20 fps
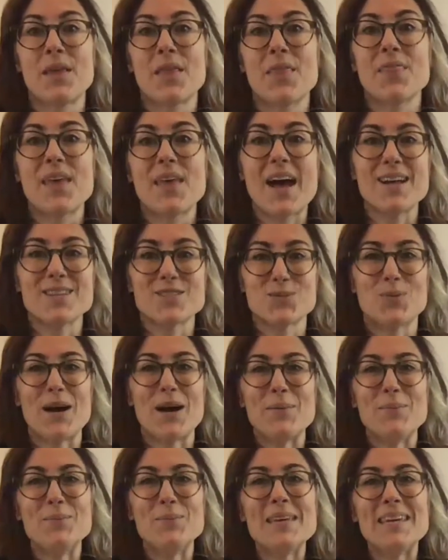That's
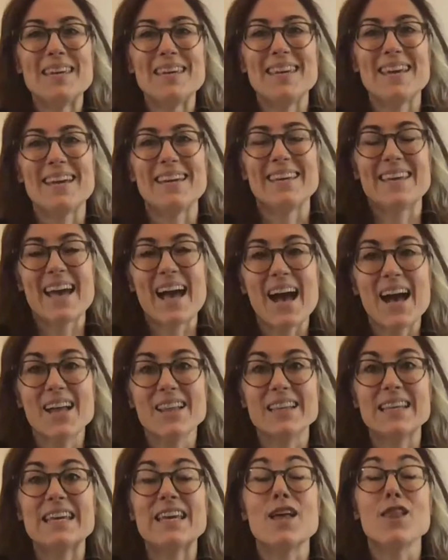why me and
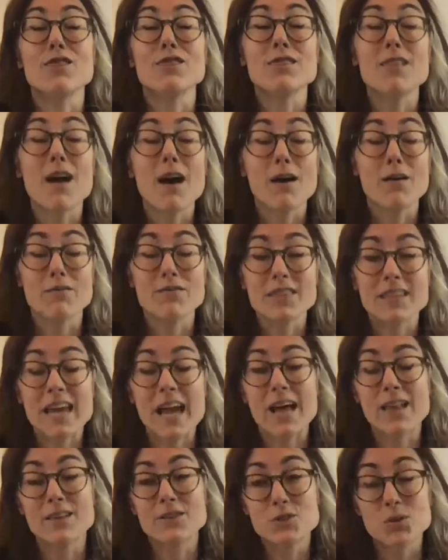Callie love the
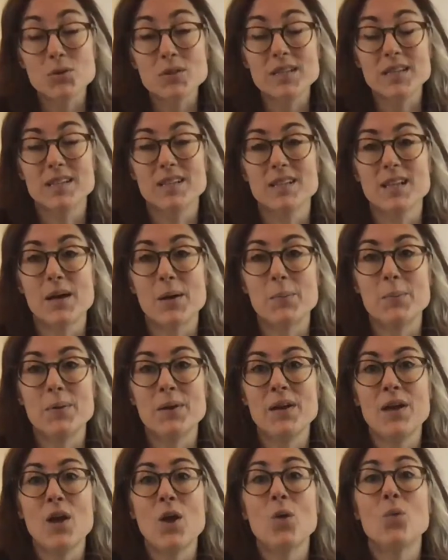Caledonian Club.
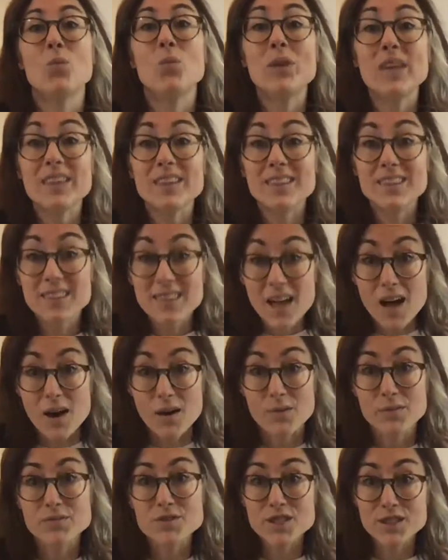We
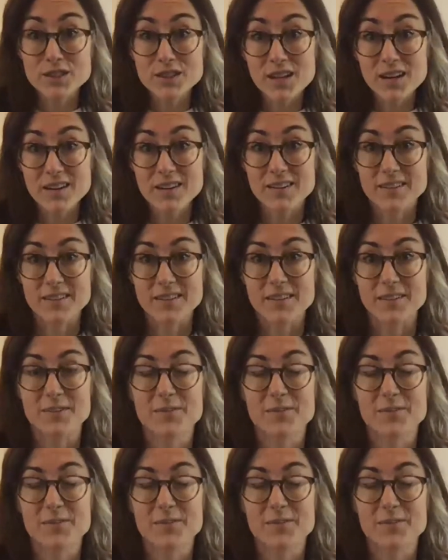love to learn.